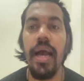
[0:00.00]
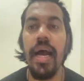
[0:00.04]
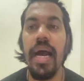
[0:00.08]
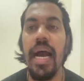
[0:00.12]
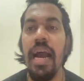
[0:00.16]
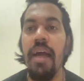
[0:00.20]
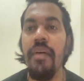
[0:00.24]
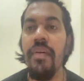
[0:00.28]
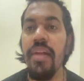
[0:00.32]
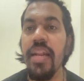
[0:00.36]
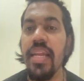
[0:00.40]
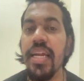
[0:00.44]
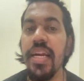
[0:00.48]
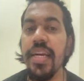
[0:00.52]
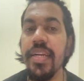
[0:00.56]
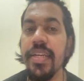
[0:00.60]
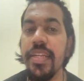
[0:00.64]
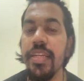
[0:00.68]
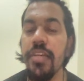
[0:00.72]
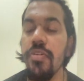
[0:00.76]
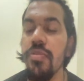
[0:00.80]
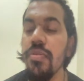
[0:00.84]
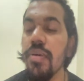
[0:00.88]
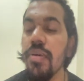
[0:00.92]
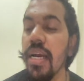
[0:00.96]
I will
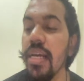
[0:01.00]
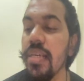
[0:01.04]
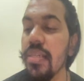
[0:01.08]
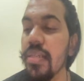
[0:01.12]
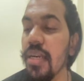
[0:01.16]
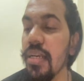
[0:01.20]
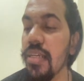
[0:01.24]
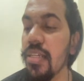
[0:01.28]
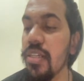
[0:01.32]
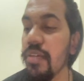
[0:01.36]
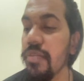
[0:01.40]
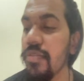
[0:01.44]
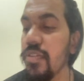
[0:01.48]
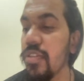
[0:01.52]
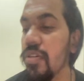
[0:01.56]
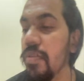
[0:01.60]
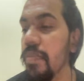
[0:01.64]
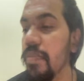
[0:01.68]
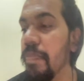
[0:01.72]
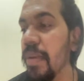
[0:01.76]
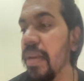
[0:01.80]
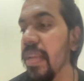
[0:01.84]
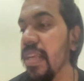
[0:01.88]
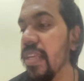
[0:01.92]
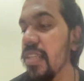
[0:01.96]
continue, guys. Huh?
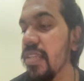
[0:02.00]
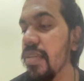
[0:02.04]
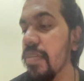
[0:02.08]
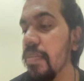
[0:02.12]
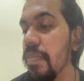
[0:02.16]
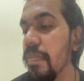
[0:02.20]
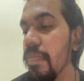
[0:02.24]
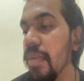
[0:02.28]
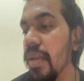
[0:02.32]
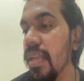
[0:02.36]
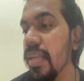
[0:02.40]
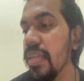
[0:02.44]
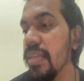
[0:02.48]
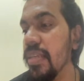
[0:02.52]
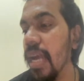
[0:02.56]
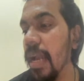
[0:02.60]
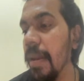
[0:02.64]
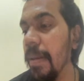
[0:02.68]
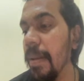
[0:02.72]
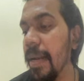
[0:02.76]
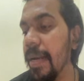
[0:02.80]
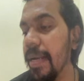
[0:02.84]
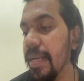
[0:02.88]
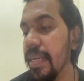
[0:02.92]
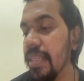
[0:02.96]
Just please
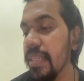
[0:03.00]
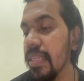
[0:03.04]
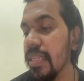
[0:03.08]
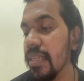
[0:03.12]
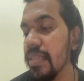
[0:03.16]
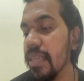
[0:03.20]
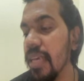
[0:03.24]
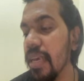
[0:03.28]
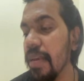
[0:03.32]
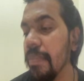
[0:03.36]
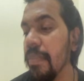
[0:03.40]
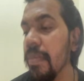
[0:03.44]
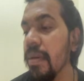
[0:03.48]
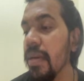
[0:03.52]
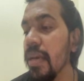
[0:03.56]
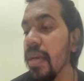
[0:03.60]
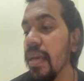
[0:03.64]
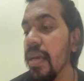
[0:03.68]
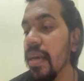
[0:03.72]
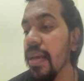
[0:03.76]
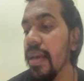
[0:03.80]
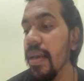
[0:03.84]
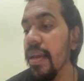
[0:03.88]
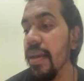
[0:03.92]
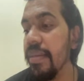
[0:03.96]
highlighting the same
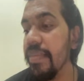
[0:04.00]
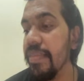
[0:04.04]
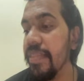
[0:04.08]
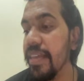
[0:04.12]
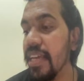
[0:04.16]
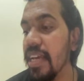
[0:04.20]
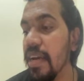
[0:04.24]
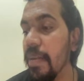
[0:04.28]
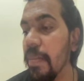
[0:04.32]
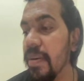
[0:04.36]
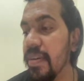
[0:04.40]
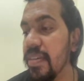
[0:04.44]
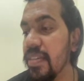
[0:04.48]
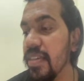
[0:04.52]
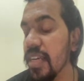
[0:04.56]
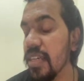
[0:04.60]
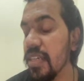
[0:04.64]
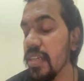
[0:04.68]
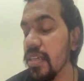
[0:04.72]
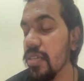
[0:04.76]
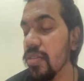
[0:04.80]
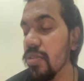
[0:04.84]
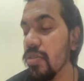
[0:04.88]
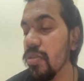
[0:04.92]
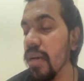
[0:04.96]
in the comment
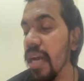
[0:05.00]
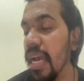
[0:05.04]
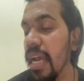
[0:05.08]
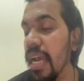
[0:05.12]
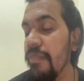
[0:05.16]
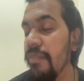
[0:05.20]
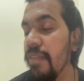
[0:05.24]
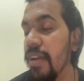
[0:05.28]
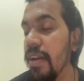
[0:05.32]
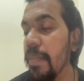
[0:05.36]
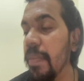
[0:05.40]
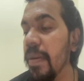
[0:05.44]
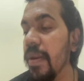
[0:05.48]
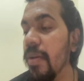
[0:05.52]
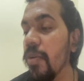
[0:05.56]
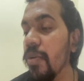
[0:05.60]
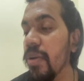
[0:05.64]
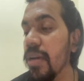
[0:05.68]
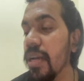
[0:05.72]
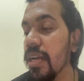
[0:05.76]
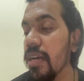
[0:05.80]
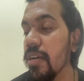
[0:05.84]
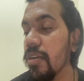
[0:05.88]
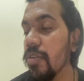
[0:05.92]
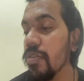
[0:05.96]
section. So I will be
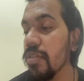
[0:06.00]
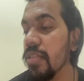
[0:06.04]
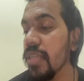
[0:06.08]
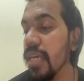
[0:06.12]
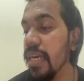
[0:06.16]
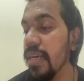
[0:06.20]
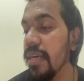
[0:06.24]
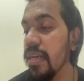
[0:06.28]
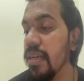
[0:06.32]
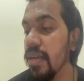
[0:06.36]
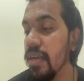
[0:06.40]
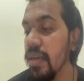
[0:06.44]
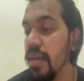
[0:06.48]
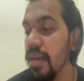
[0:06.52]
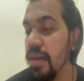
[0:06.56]
looking into that.